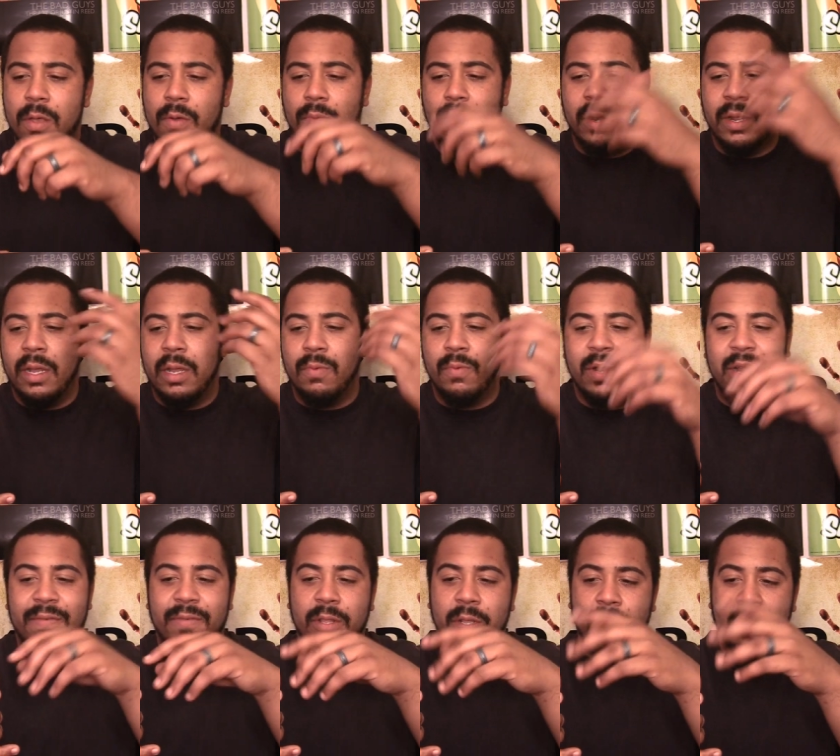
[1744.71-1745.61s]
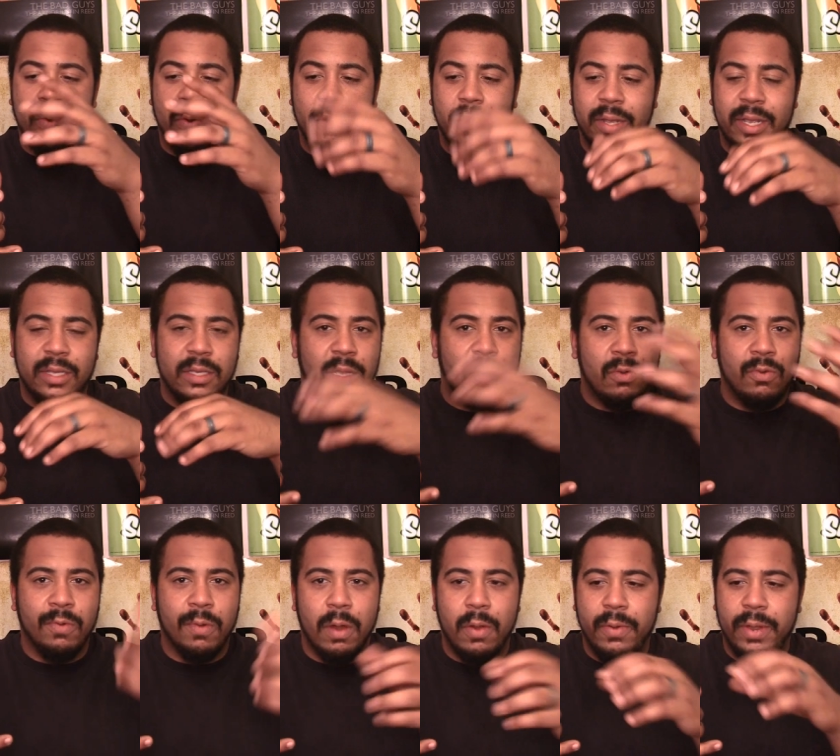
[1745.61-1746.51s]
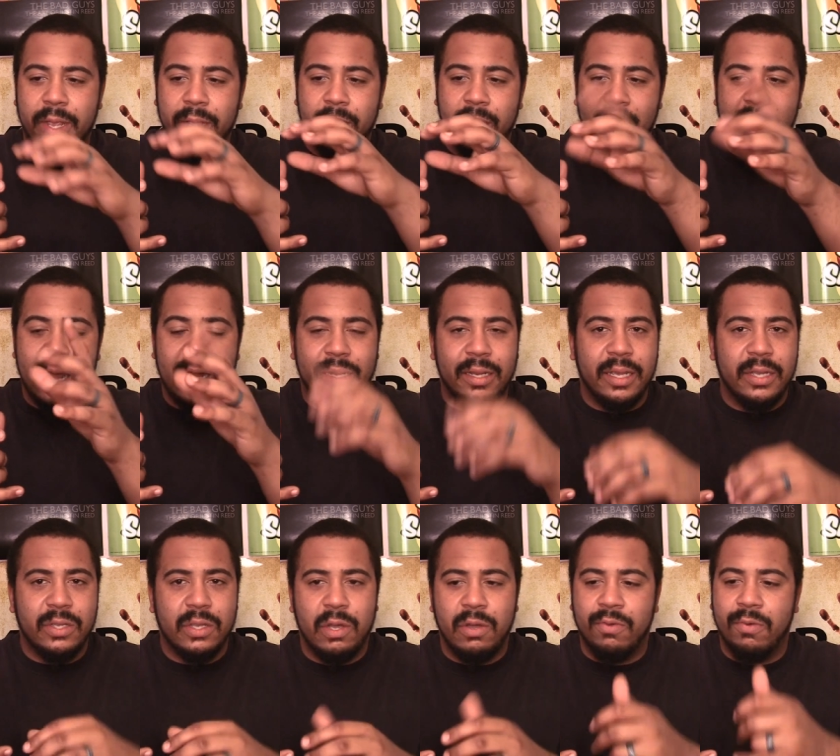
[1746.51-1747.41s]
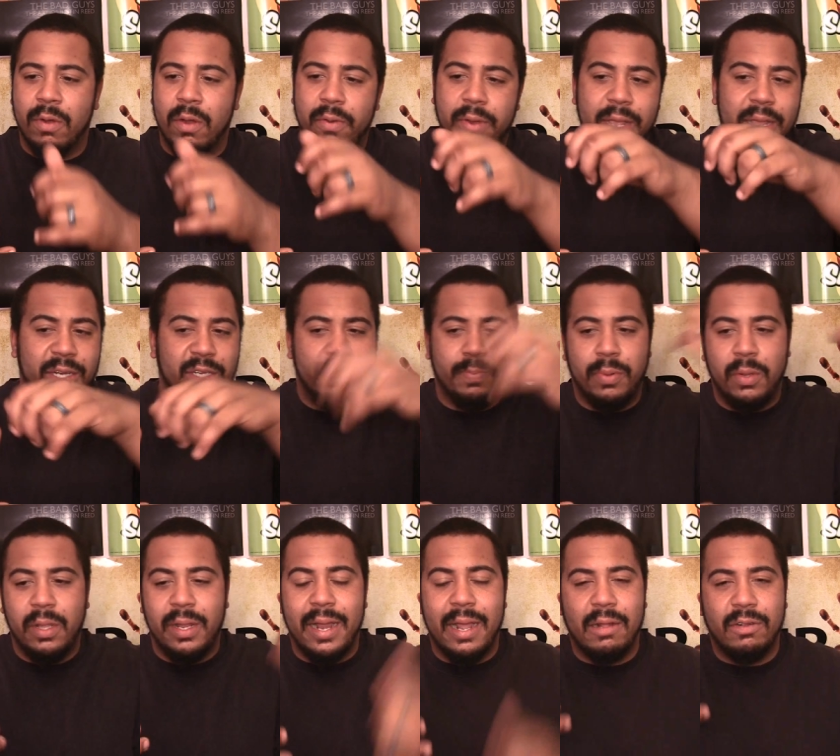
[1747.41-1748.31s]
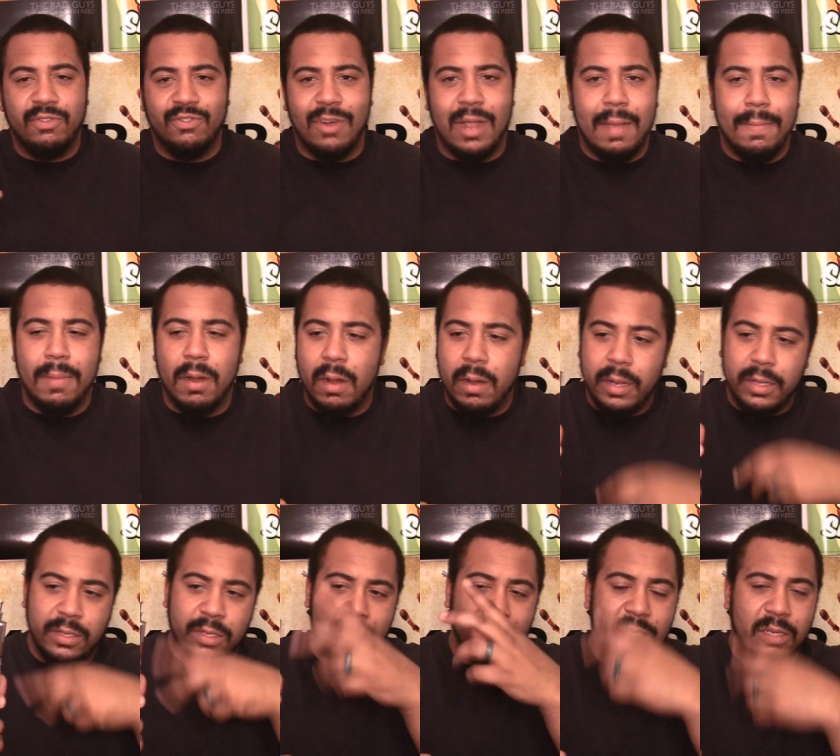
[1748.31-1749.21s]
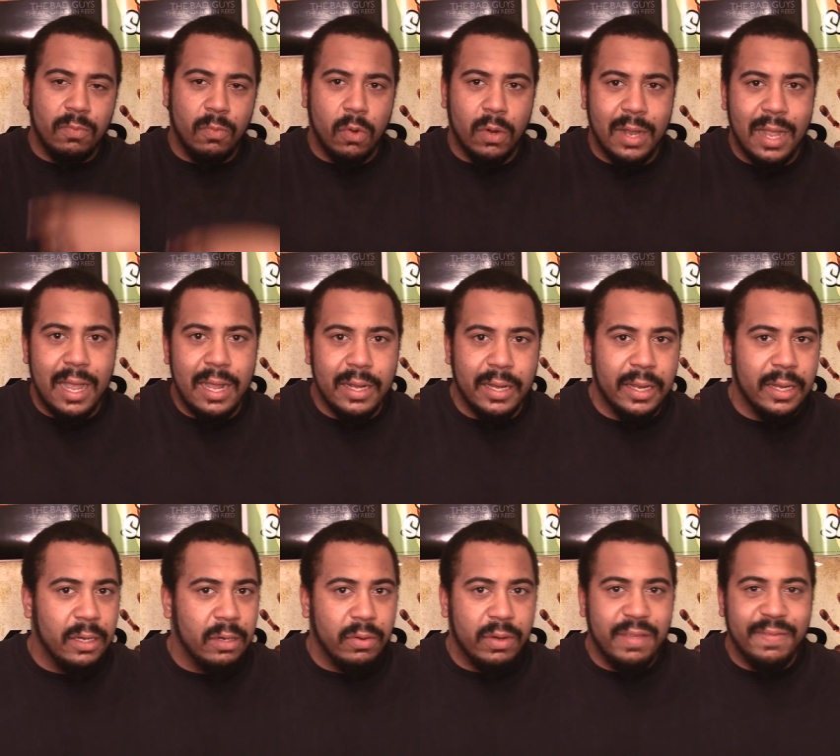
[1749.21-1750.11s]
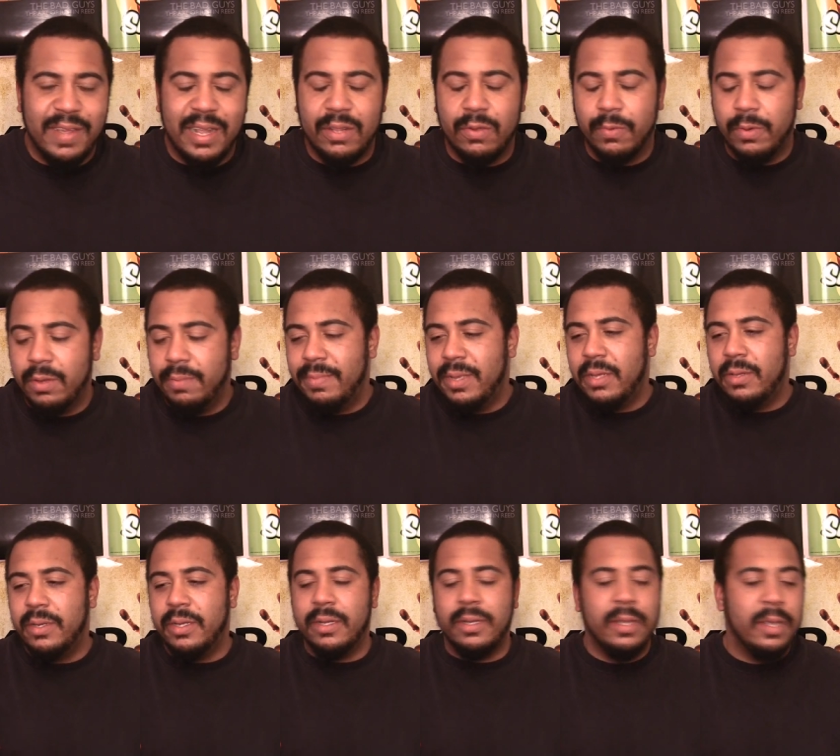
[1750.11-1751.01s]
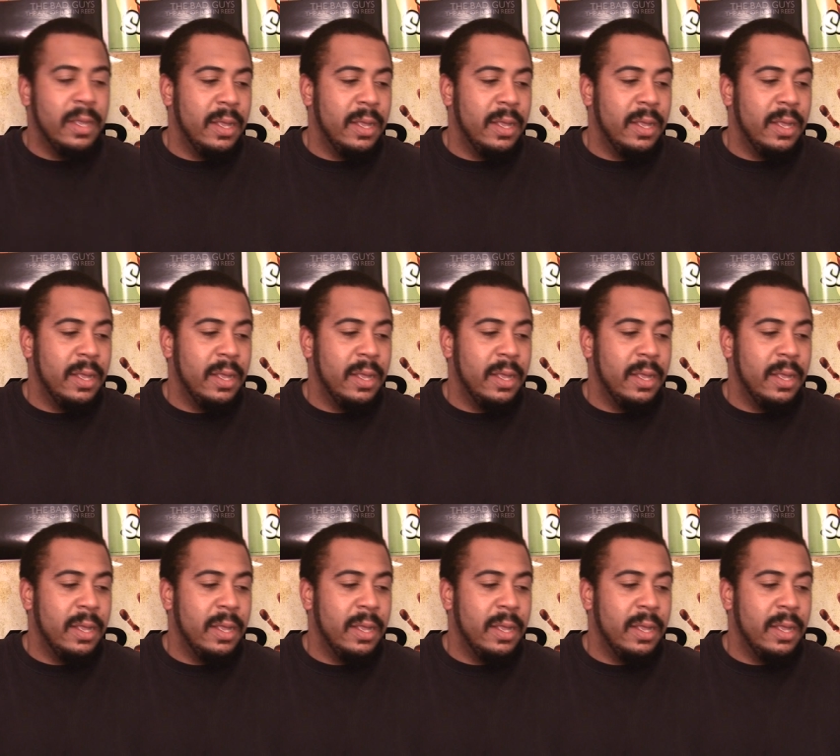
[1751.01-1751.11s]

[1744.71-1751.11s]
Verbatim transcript: Whenever the coil gets all grody and the cotton gets all grody, I just pull it out, dry burn it, stick some more cotton in. Don't even have to rebuild it.